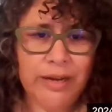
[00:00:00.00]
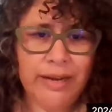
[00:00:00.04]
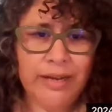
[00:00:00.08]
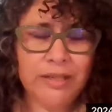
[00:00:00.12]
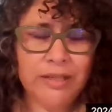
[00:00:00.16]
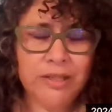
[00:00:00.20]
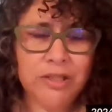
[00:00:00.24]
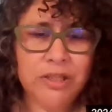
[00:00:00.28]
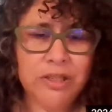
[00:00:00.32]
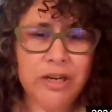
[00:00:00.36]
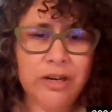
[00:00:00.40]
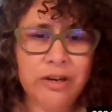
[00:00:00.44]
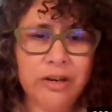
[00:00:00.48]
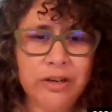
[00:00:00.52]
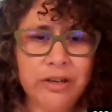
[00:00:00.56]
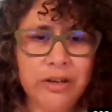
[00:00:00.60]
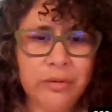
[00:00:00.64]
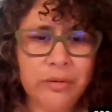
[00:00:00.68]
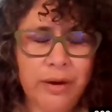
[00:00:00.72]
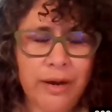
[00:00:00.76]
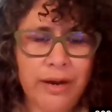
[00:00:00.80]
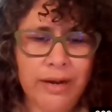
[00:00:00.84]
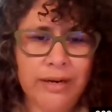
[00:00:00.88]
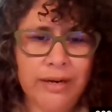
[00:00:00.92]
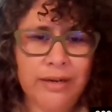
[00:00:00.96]
and share your
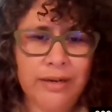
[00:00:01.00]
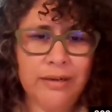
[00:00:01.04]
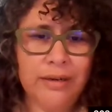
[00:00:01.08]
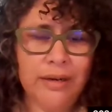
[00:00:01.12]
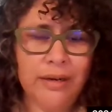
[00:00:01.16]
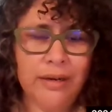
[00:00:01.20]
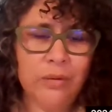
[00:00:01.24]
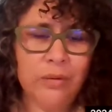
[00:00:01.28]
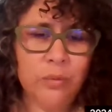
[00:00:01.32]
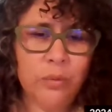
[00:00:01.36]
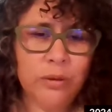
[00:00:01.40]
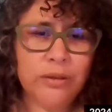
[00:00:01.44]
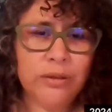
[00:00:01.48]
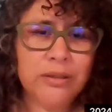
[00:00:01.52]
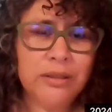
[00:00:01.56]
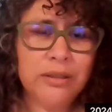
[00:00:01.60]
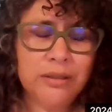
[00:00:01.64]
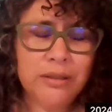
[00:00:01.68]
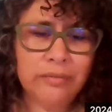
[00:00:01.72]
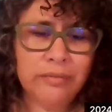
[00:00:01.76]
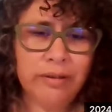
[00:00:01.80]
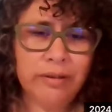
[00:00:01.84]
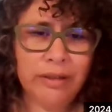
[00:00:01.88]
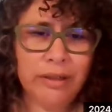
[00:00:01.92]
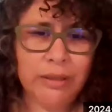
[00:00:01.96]
writing and work to
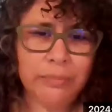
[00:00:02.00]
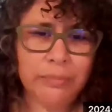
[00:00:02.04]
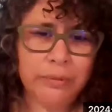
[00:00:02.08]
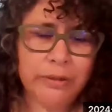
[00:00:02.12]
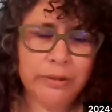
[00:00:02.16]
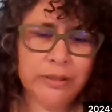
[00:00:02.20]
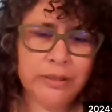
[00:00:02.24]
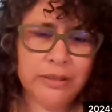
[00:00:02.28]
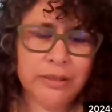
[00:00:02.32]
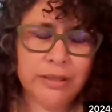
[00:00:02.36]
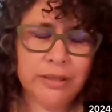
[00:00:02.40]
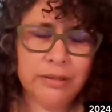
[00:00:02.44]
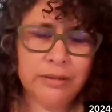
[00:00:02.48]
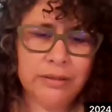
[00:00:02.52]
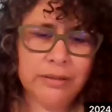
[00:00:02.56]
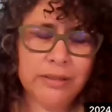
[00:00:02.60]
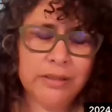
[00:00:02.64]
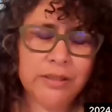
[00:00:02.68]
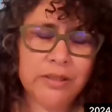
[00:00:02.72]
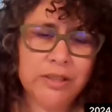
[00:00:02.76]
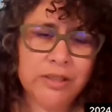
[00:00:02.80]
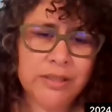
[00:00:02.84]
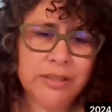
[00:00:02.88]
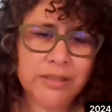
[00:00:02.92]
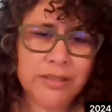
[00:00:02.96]
develop your skills
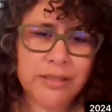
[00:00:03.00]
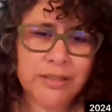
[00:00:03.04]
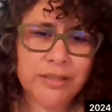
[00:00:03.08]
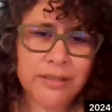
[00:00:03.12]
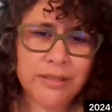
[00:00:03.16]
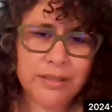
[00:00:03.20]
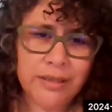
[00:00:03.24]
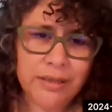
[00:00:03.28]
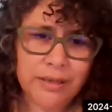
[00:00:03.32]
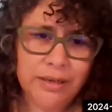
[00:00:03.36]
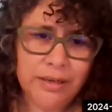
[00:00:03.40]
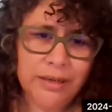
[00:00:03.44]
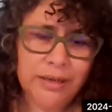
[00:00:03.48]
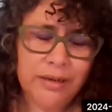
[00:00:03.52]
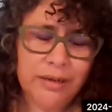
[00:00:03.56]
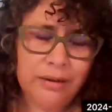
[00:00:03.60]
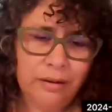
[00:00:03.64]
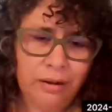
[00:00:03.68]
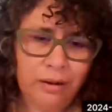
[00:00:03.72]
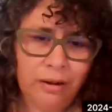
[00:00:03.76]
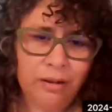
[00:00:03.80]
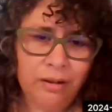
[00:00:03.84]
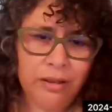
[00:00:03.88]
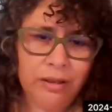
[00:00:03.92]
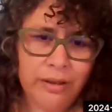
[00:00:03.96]
just as any and
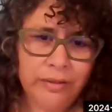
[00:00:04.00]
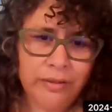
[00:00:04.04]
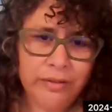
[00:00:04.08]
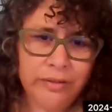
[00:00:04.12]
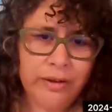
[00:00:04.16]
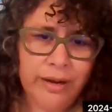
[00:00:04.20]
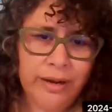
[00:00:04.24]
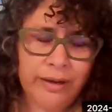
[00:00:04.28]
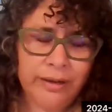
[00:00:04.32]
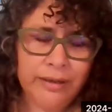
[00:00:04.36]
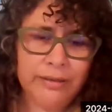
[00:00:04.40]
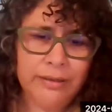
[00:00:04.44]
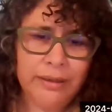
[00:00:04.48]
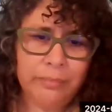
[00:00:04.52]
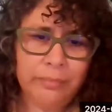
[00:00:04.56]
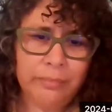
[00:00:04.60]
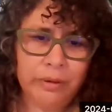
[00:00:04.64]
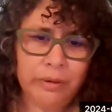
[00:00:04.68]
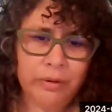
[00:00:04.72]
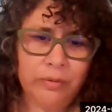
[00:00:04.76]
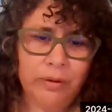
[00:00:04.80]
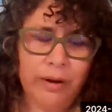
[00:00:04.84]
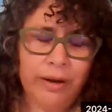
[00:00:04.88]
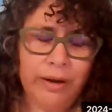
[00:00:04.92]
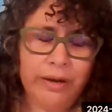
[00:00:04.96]
all other academic
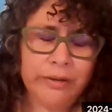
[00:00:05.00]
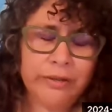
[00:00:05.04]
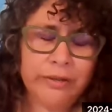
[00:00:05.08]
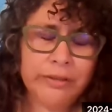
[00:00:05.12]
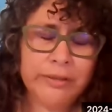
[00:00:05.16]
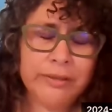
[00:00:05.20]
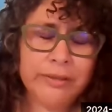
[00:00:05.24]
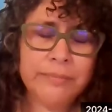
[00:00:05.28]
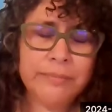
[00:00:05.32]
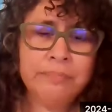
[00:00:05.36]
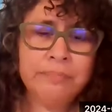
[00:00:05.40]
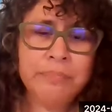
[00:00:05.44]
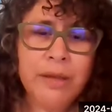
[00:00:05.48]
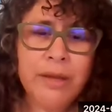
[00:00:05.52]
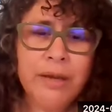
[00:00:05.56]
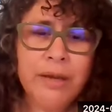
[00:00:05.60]
writers.